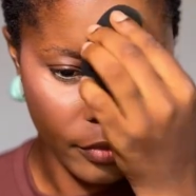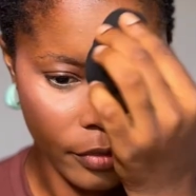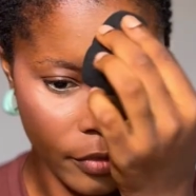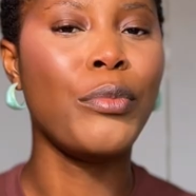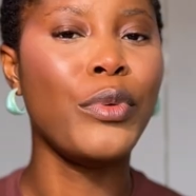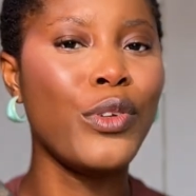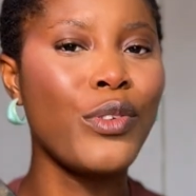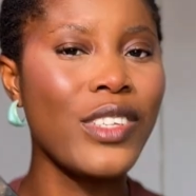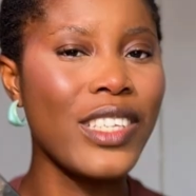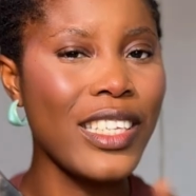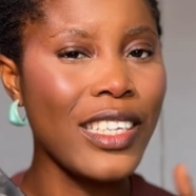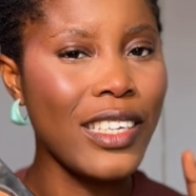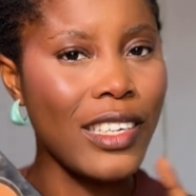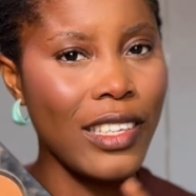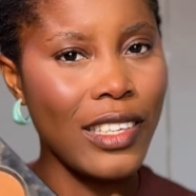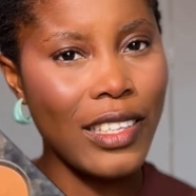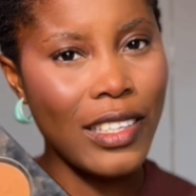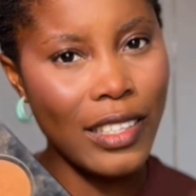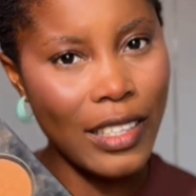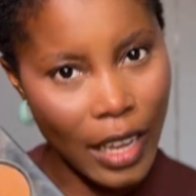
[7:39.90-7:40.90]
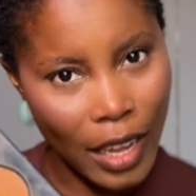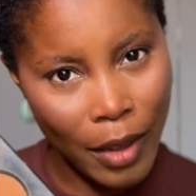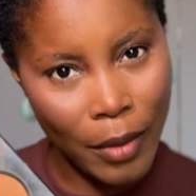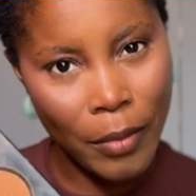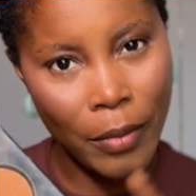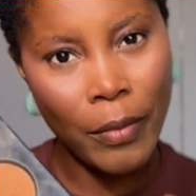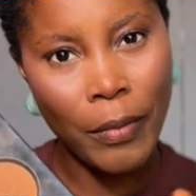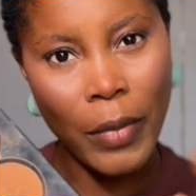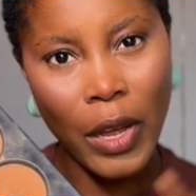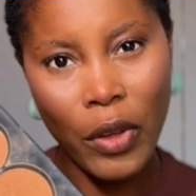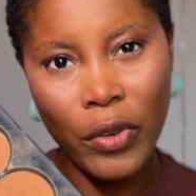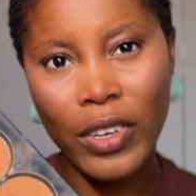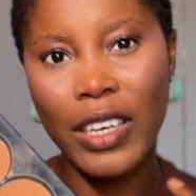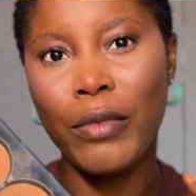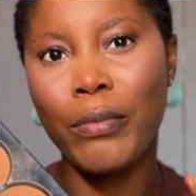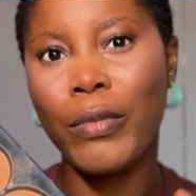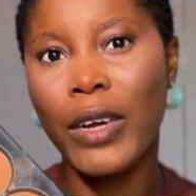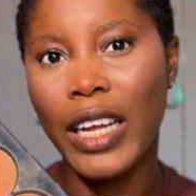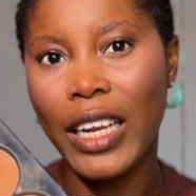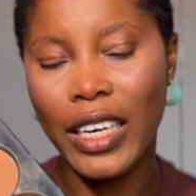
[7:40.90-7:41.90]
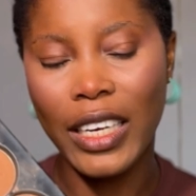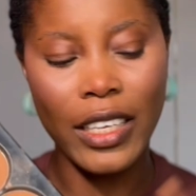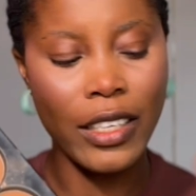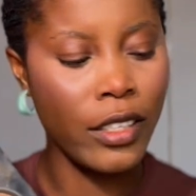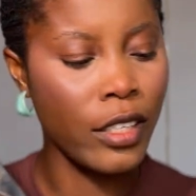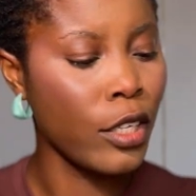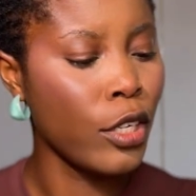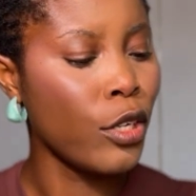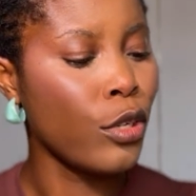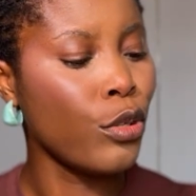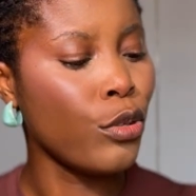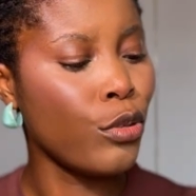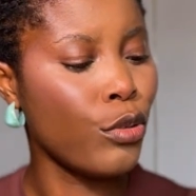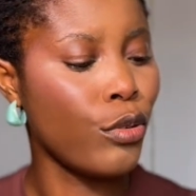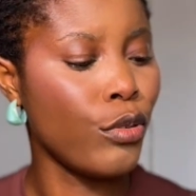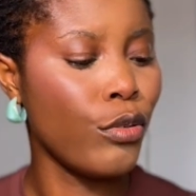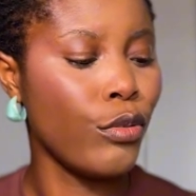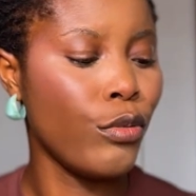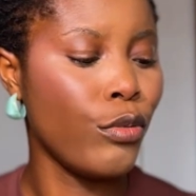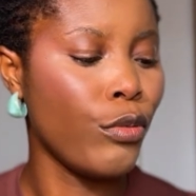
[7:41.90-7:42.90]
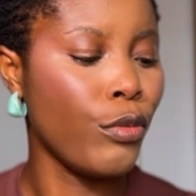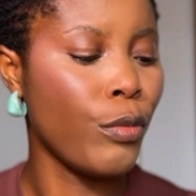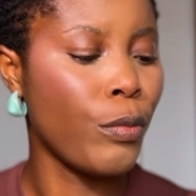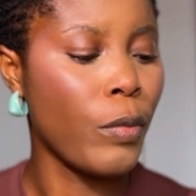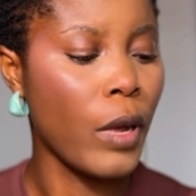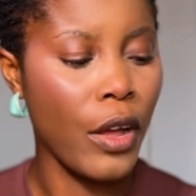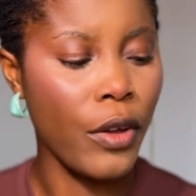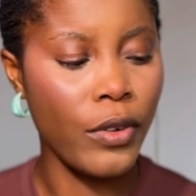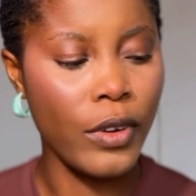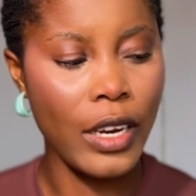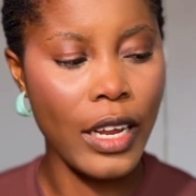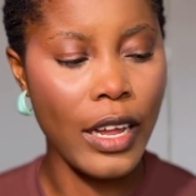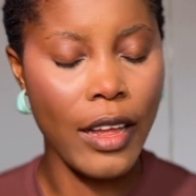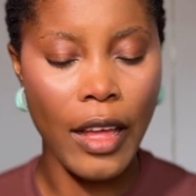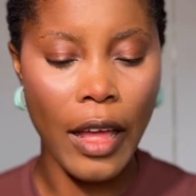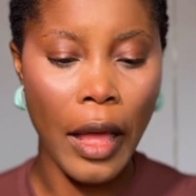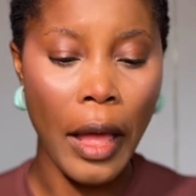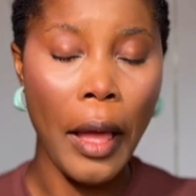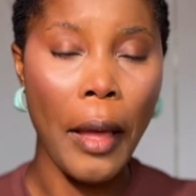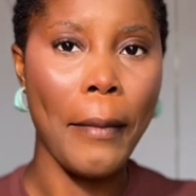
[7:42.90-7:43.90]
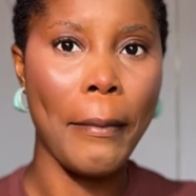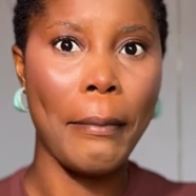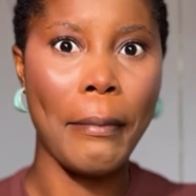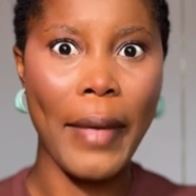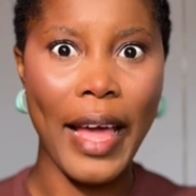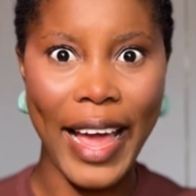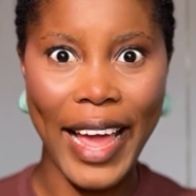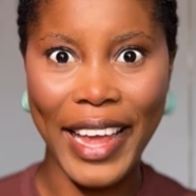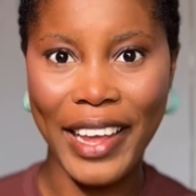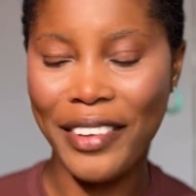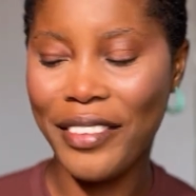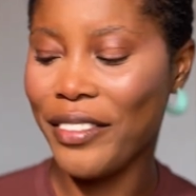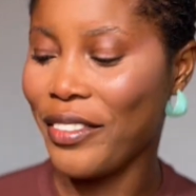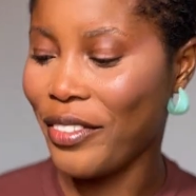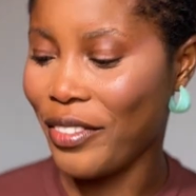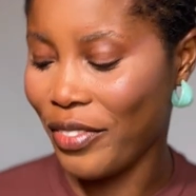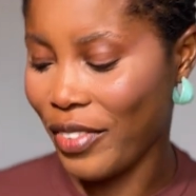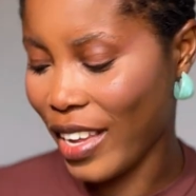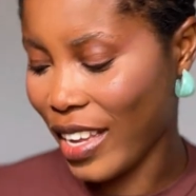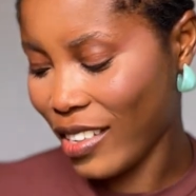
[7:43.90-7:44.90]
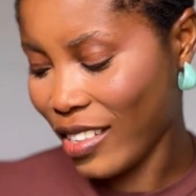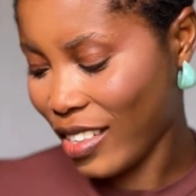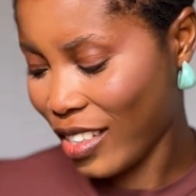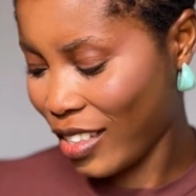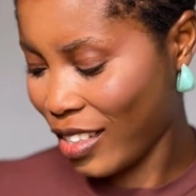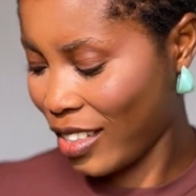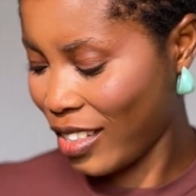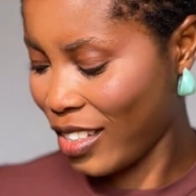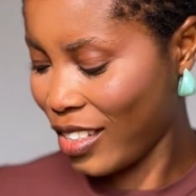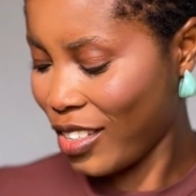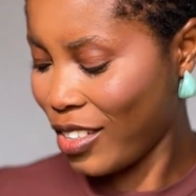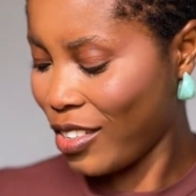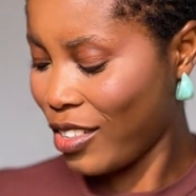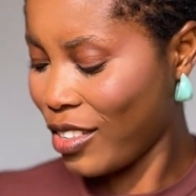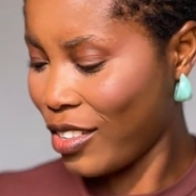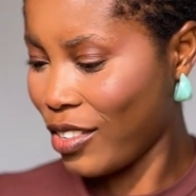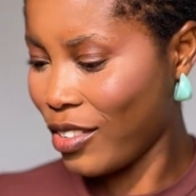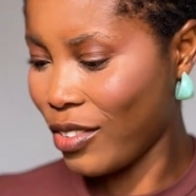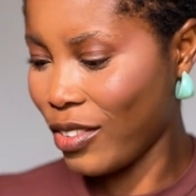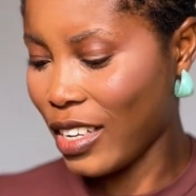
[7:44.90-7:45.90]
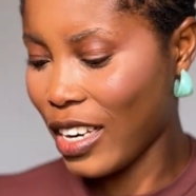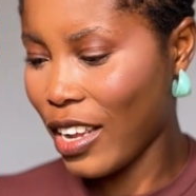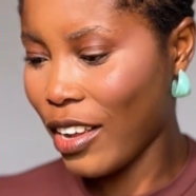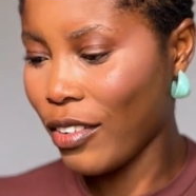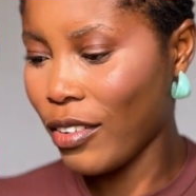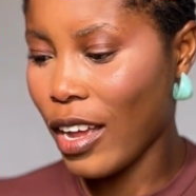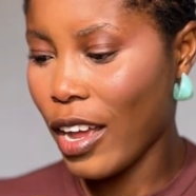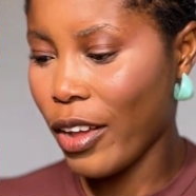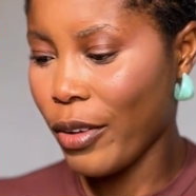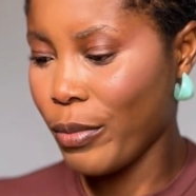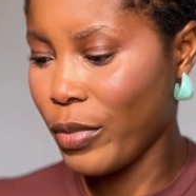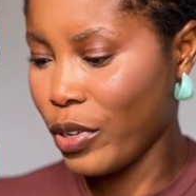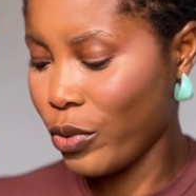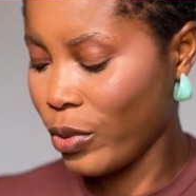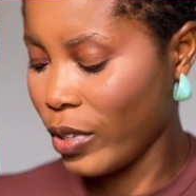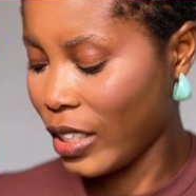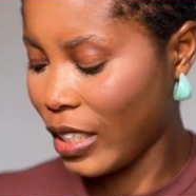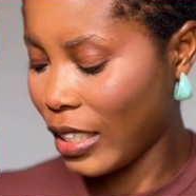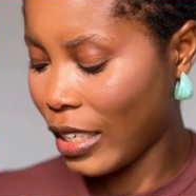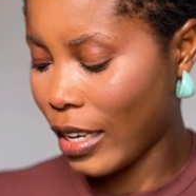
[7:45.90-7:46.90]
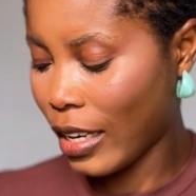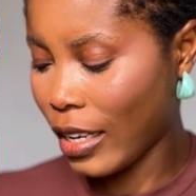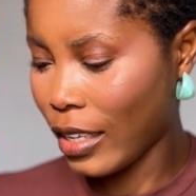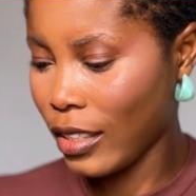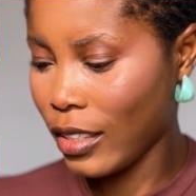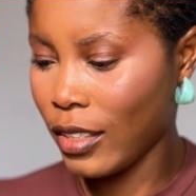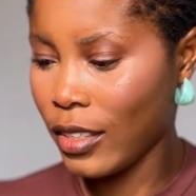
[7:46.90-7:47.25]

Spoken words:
I'll be using the same powder palette to powder my face. So now I'll be doing that.